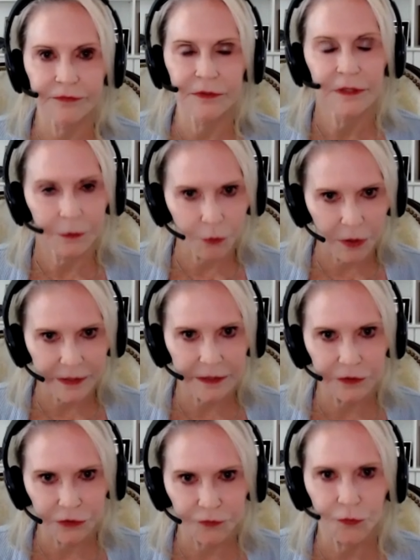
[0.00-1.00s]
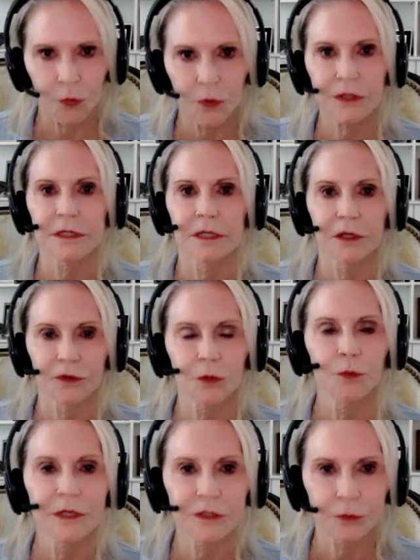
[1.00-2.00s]
They wanted a divorce and they're the
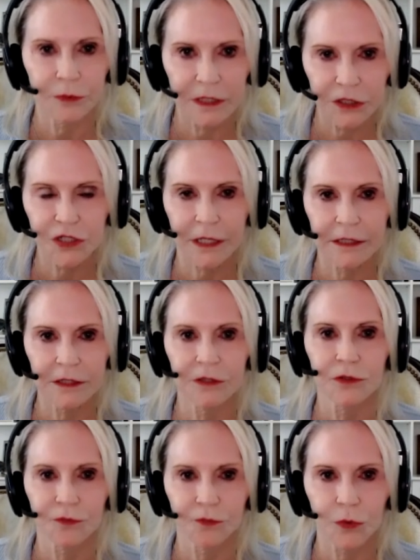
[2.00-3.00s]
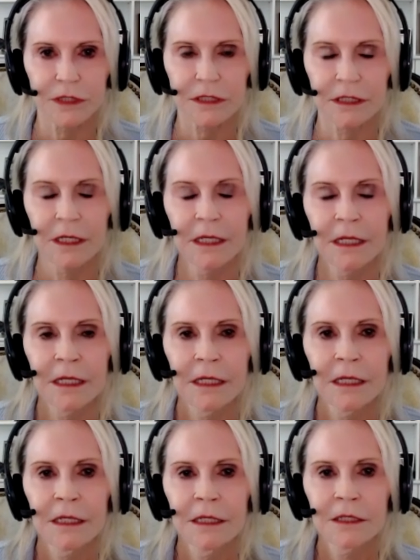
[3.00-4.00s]
ones who initiated the divorce.
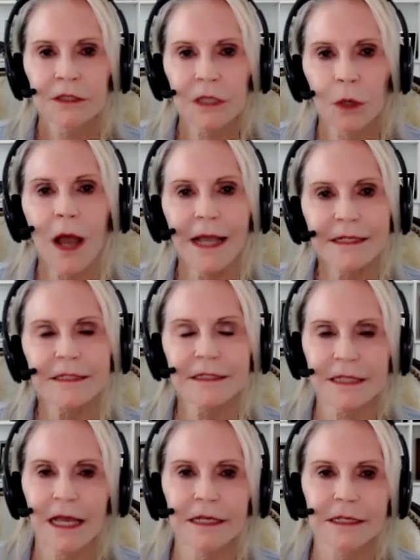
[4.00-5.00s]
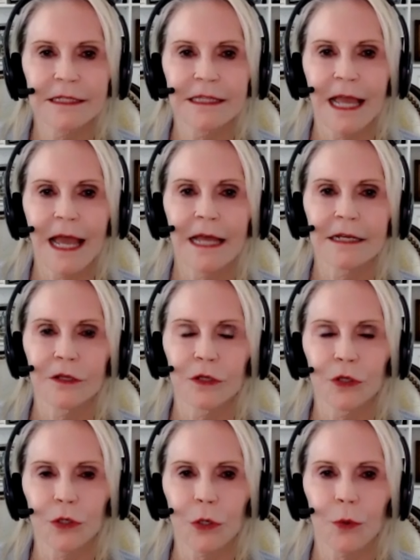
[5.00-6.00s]
So I decided that,
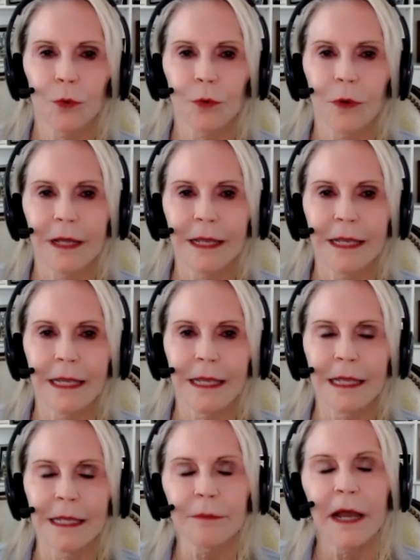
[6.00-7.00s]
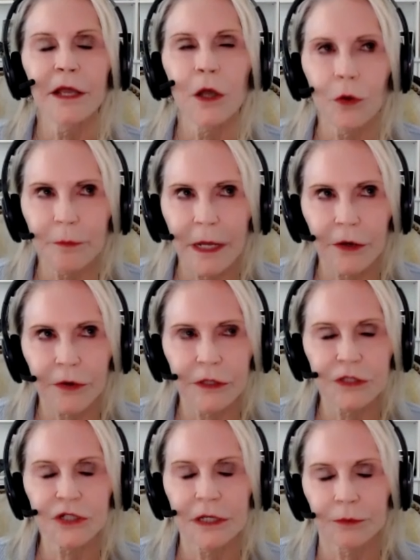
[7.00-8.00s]
you know, in my own
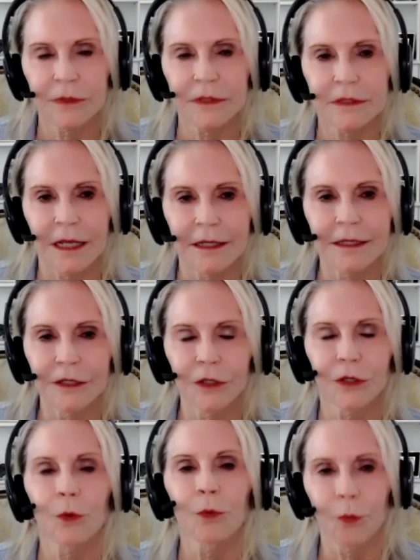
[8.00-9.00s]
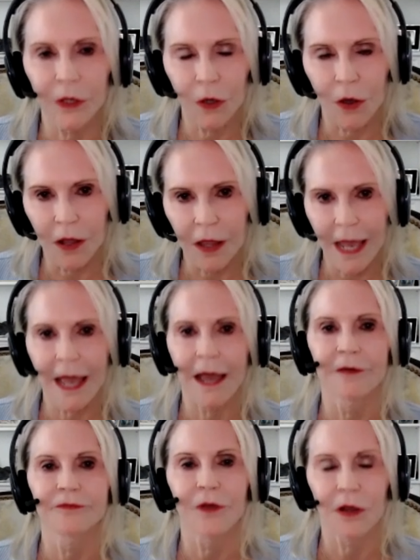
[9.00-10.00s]
marriage, it was, you know, we all
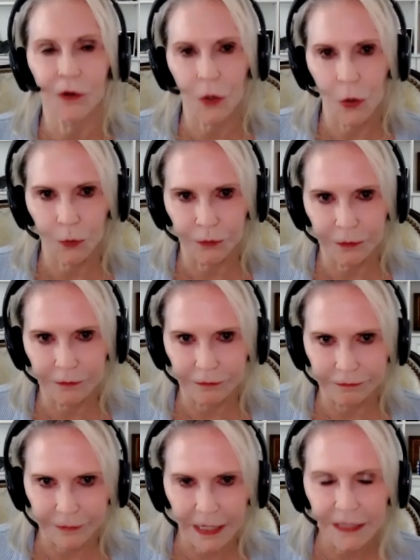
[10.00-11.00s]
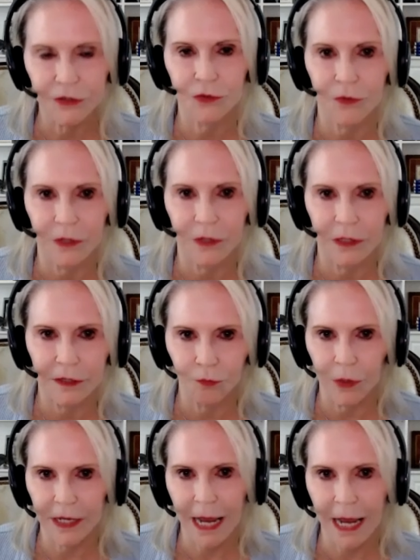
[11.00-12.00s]
have our own history of
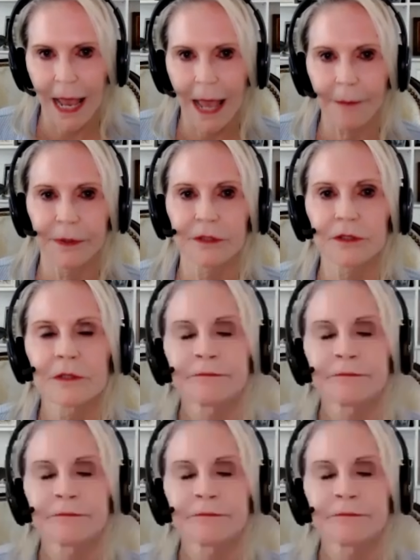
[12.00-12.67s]
what happened.